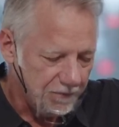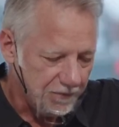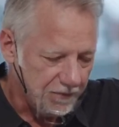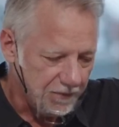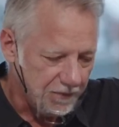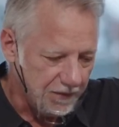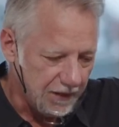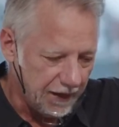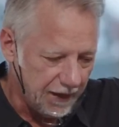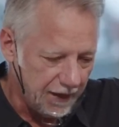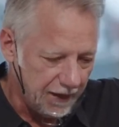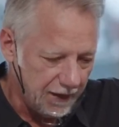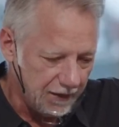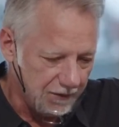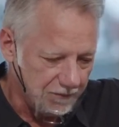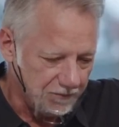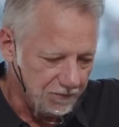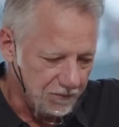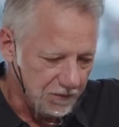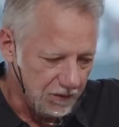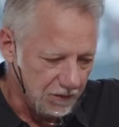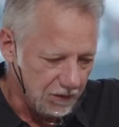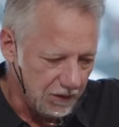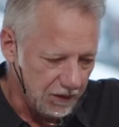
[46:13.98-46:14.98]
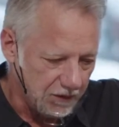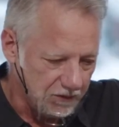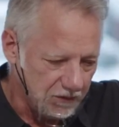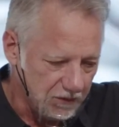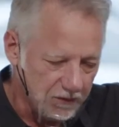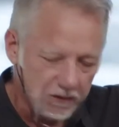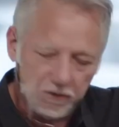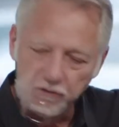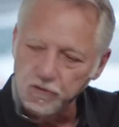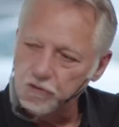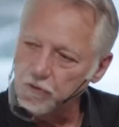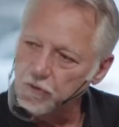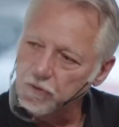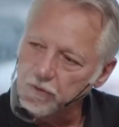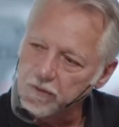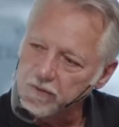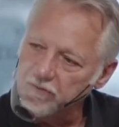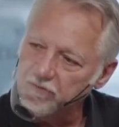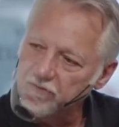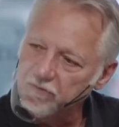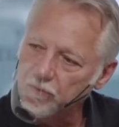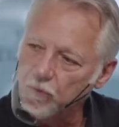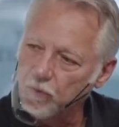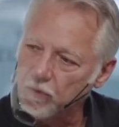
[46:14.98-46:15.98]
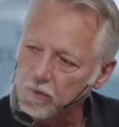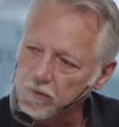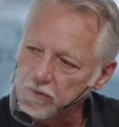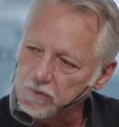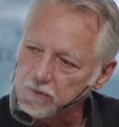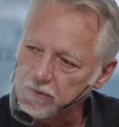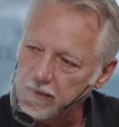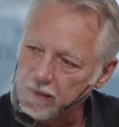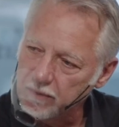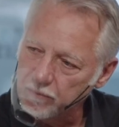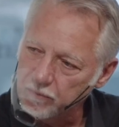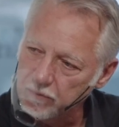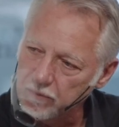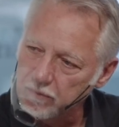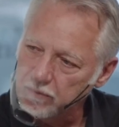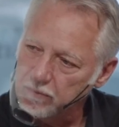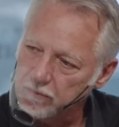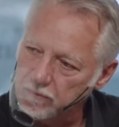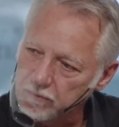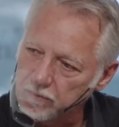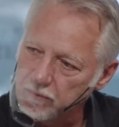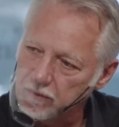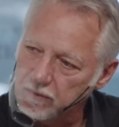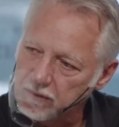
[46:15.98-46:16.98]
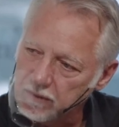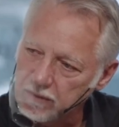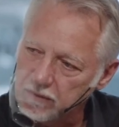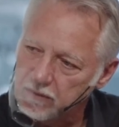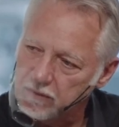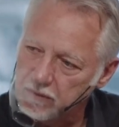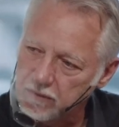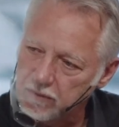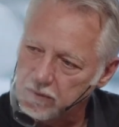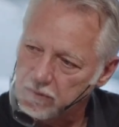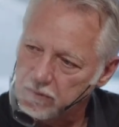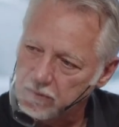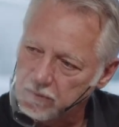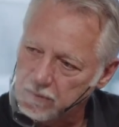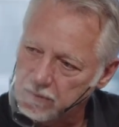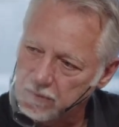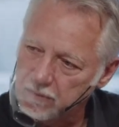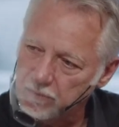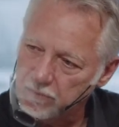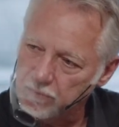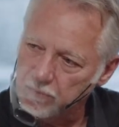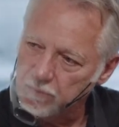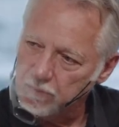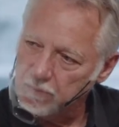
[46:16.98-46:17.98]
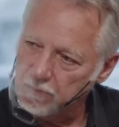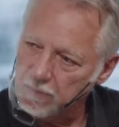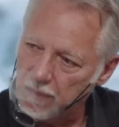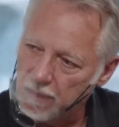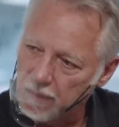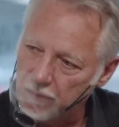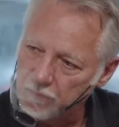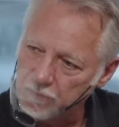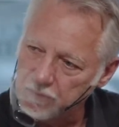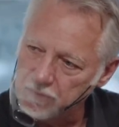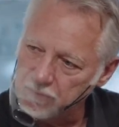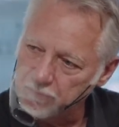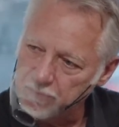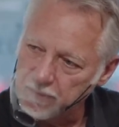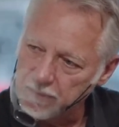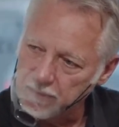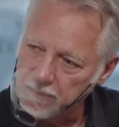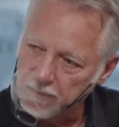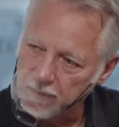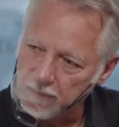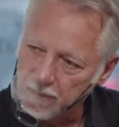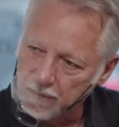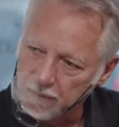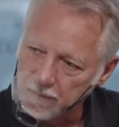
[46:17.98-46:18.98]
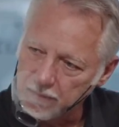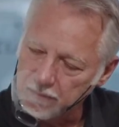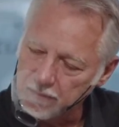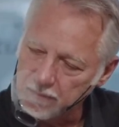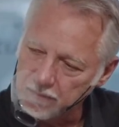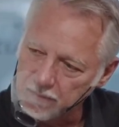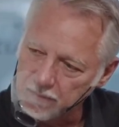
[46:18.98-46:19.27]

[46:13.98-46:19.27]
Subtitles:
that is an enduring force that will continue and it will always be there.